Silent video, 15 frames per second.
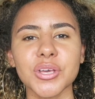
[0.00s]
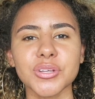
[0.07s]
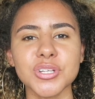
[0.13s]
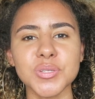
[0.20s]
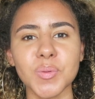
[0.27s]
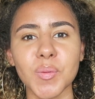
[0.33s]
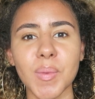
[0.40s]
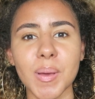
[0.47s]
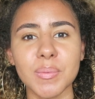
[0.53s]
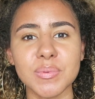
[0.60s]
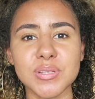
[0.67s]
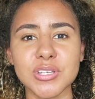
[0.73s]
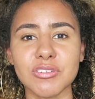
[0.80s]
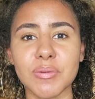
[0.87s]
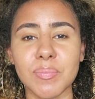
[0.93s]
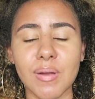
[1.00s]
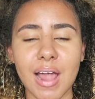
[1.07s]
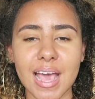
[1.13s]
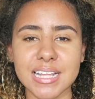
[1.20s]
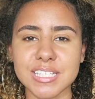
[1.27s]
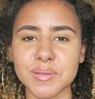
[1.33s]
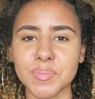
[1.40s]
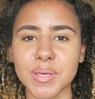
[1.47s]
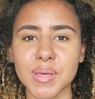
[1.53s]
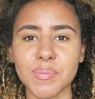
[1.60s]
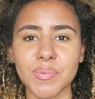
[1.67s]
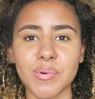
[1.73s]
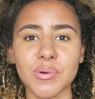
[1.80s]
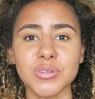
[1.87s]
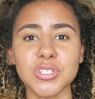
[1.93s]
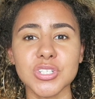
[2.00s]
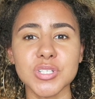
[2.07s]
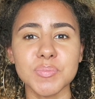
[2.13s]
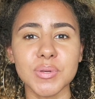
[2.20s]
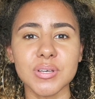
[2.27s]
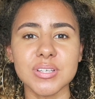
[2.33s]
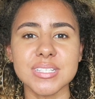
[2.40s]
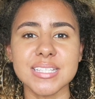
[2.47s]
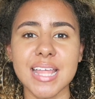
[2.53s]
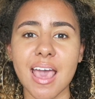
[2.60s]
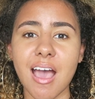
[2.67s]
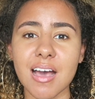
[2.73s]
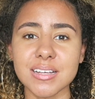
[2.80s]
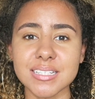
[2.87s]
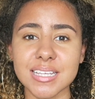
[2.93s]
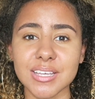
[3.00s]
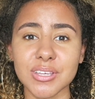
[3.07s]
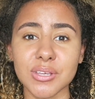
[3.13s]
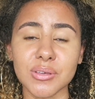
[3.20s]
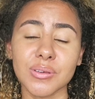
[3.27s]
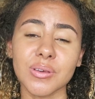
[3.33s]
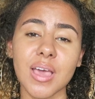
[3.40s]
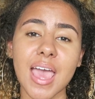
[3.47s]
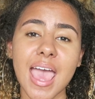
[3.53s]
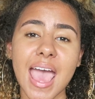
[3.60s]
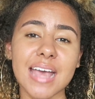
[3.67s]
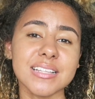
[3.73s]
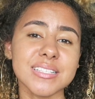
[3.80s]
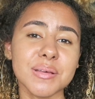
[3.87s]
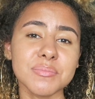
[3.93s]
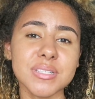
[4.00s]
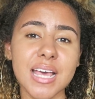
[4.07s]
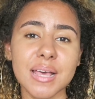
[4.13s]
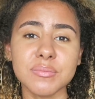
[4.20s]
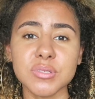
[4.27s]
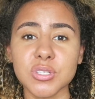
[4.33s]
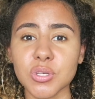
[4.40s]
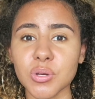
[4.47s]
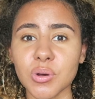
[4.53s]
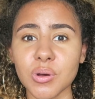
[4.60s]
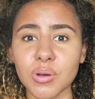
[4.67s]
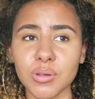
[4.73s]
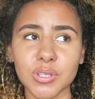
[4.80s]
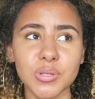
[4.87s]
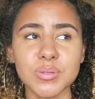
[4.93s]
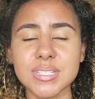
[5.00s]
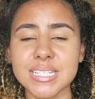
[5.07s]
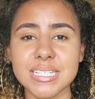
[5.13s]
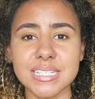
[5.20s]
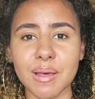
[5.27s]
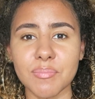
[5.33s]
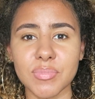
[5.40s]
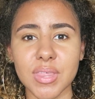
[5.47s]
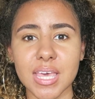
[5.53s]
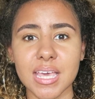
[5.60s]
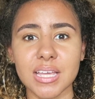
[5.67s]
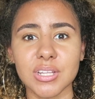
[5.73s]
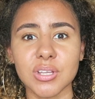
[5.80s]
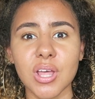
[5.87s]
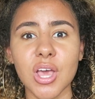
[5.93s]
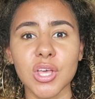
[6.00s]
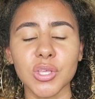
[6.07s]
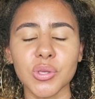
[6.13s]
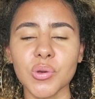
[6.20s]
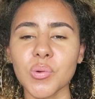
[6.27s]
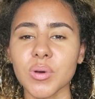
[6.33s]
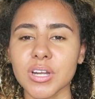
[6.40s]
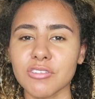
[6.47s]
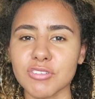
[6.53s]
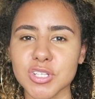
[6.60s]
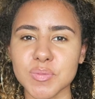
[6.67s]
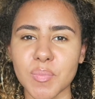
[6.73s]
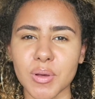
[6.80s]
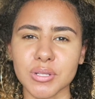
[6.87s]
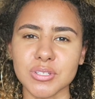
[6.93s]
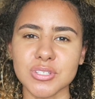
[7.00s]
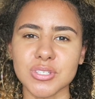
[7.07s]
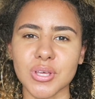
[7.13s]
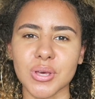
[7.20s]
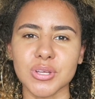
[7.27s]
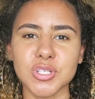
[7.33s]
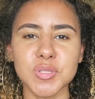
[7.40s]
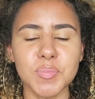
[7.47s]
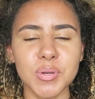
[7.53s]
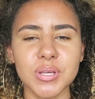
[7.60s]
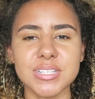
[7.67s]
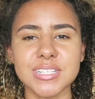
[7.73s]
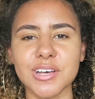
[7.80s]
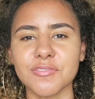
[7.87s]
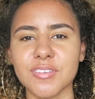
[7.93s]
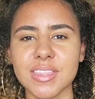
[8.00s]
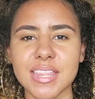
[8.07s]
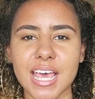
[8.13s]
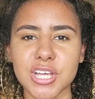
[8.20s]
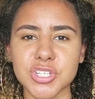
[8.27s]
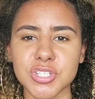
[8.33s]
You just want to be able to reply to people just because they're asking you, and sometimes you'll see something and you want to respond, so just put yourself in their